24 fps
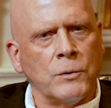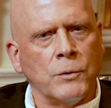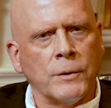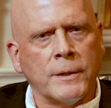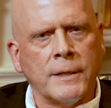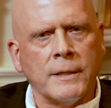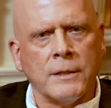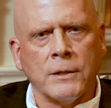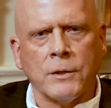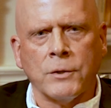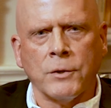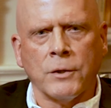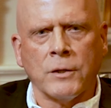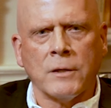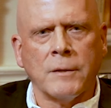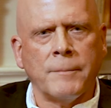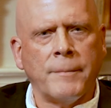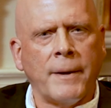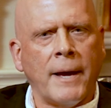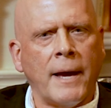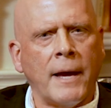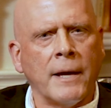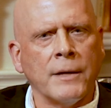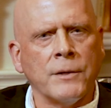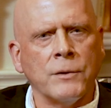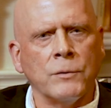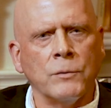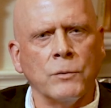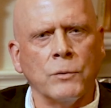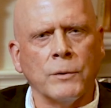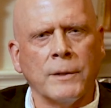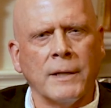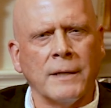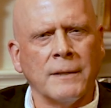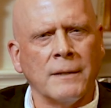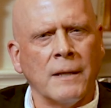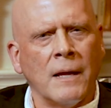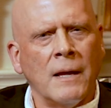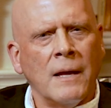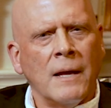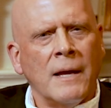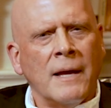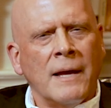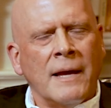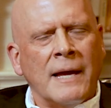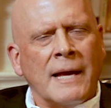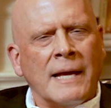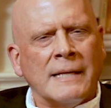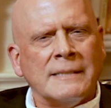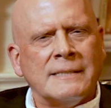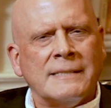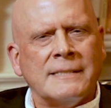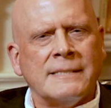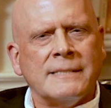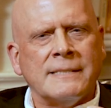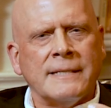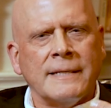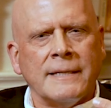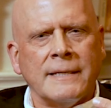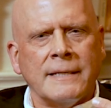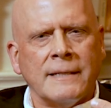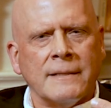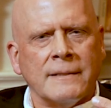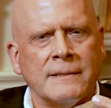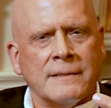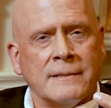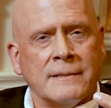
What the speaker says: look at a Gurkha bag, you look at and see